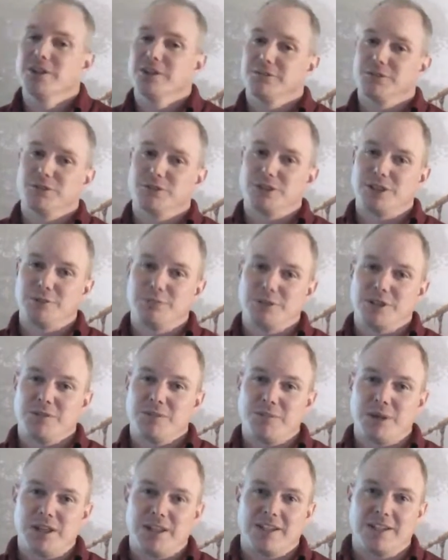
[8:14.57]
If your team
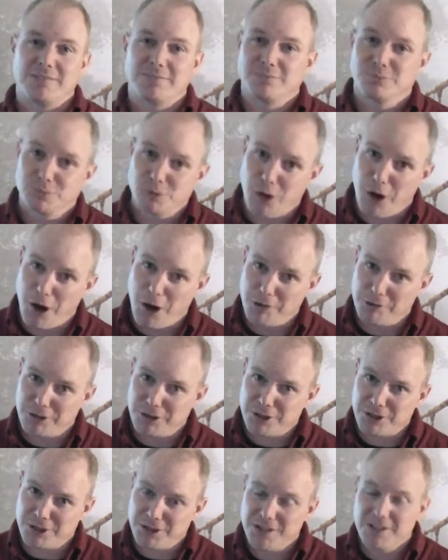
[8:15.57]
didn't make it,
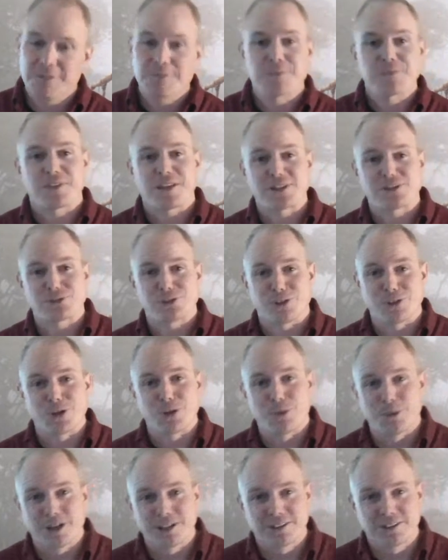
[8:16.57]
sorry. That's a
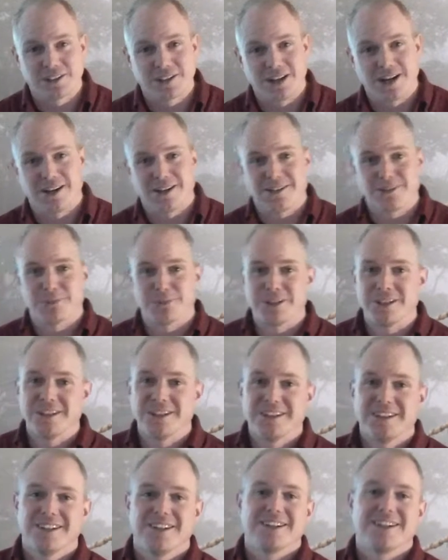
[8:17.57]
New England guy in me.
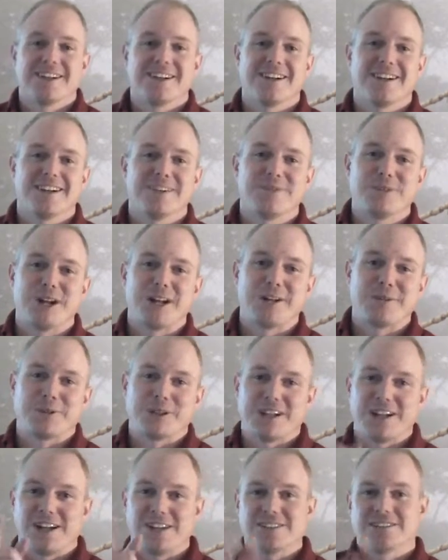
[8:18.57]
But
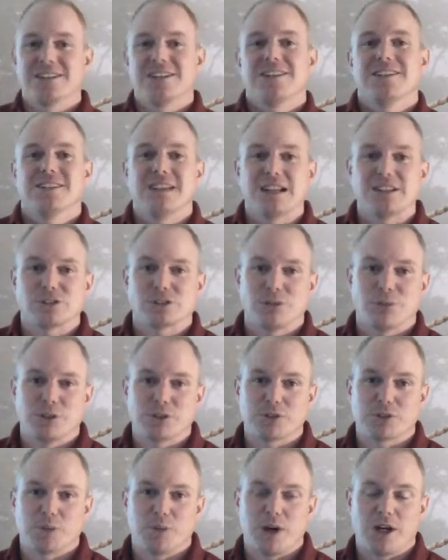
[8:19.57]
anyway, guys, thanks so
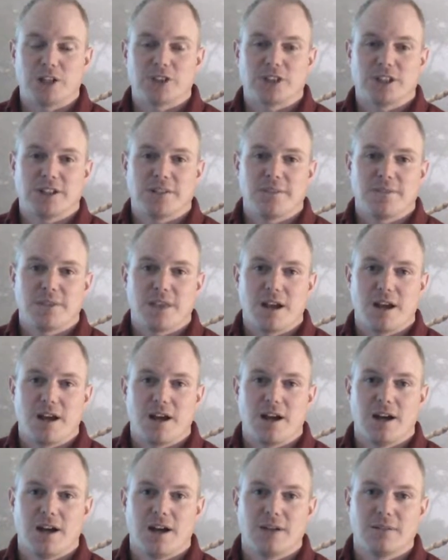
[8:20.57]
much for watching.
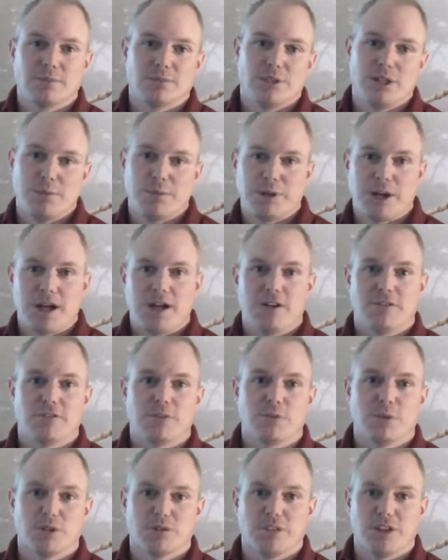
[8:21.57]
Keep an eye out
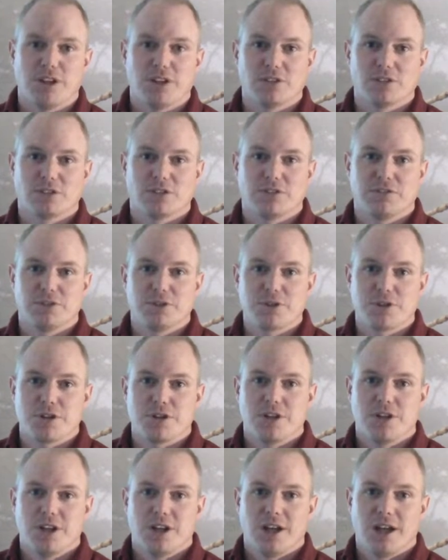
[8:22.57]
for more videos in the
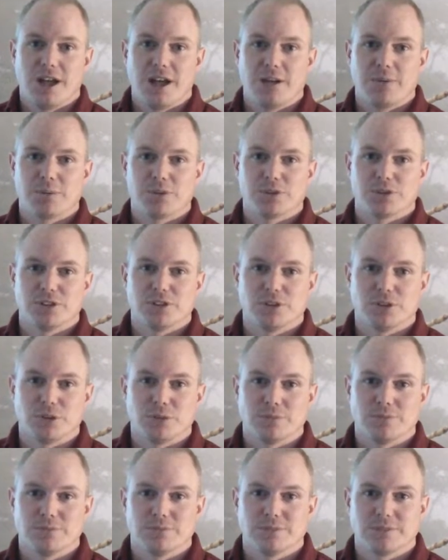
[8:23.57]
future, and we'll see you
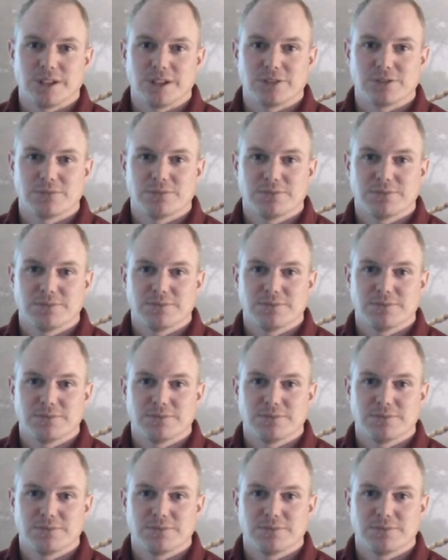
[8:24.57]
soon. Thanks.